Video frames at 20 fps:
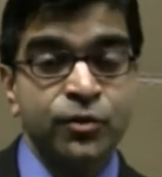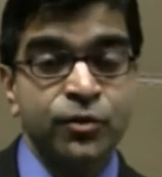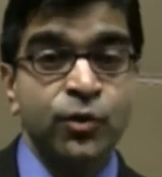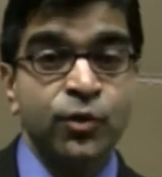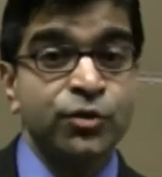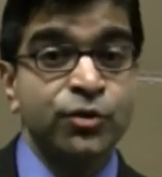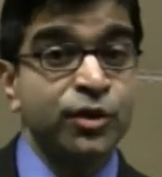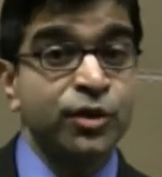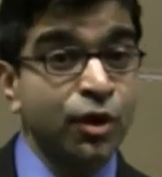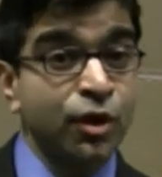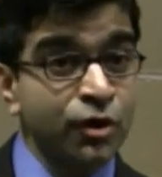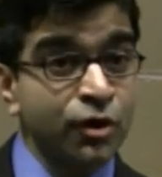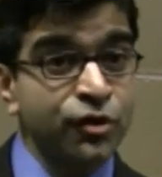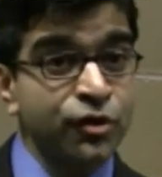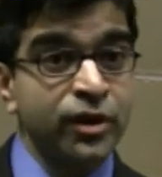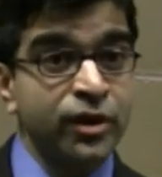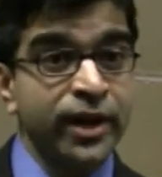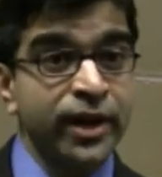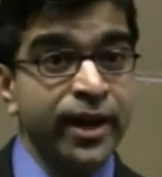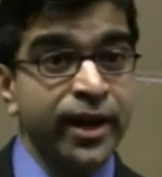which were
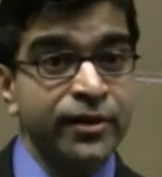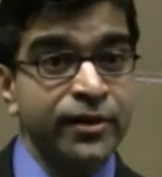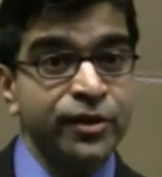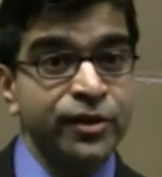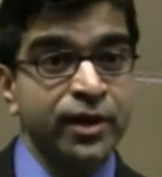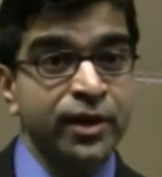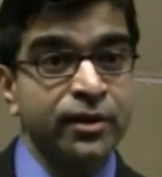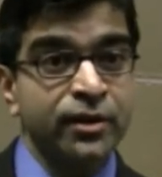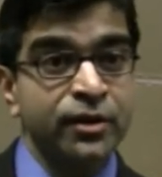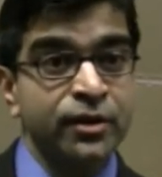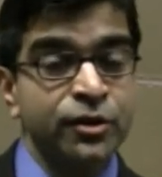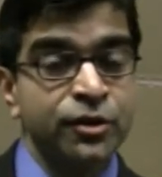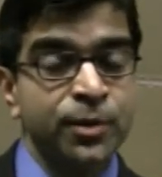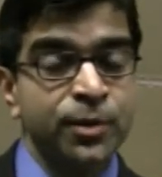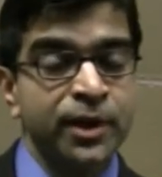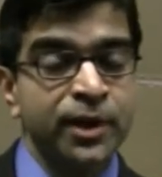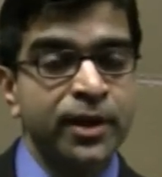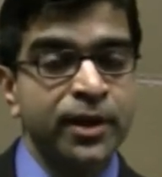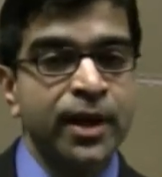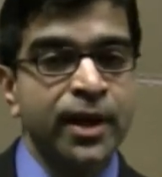tertiary care centers
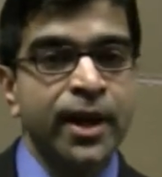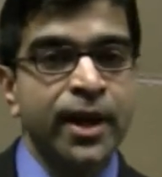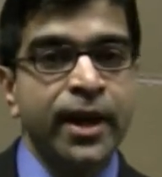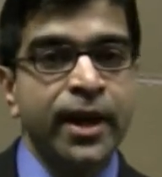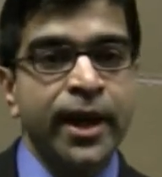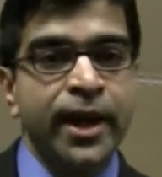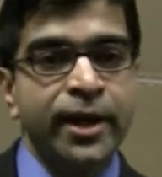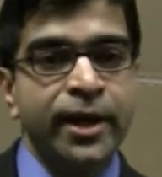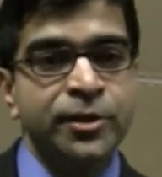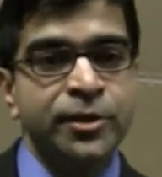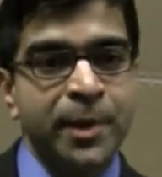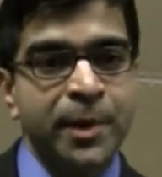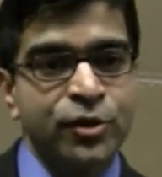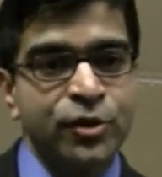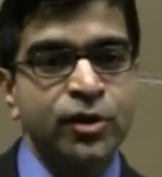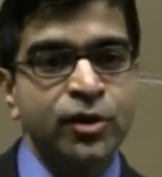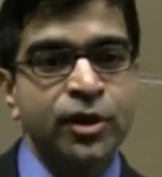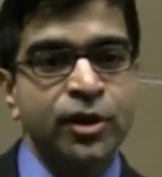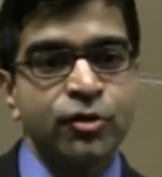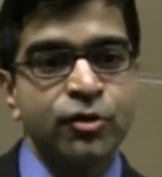with a
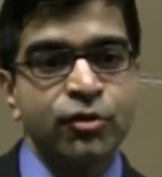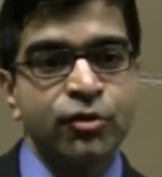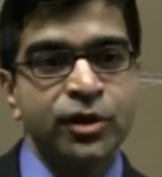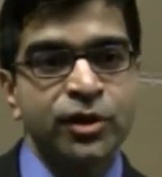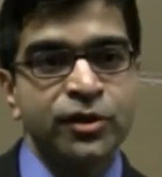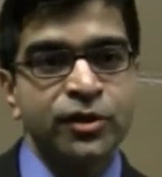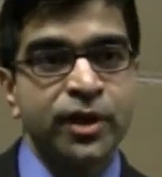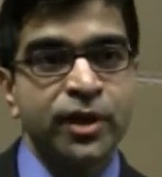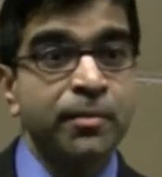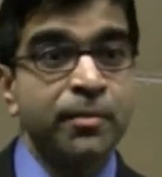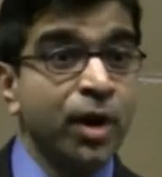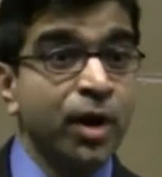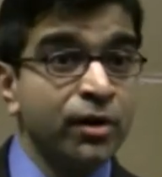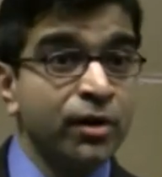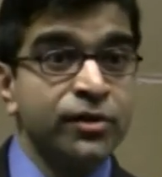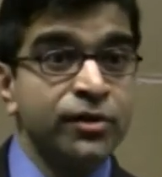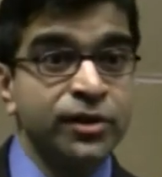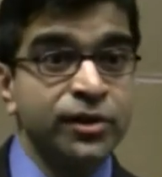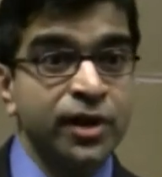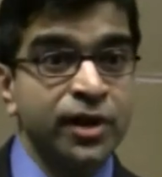special interest in
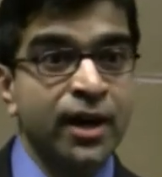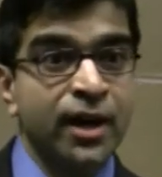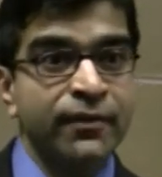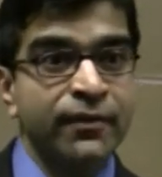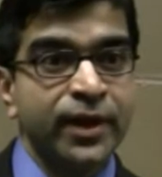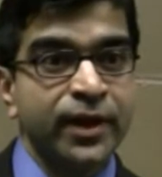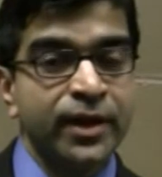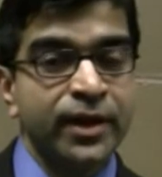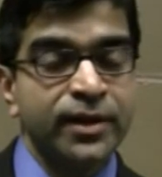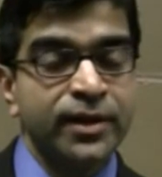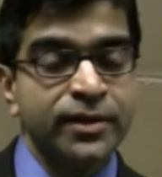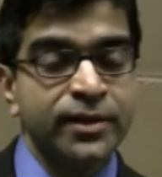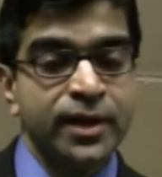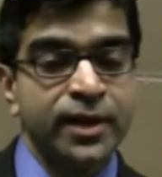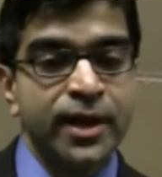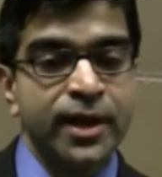Barrett's esophagus.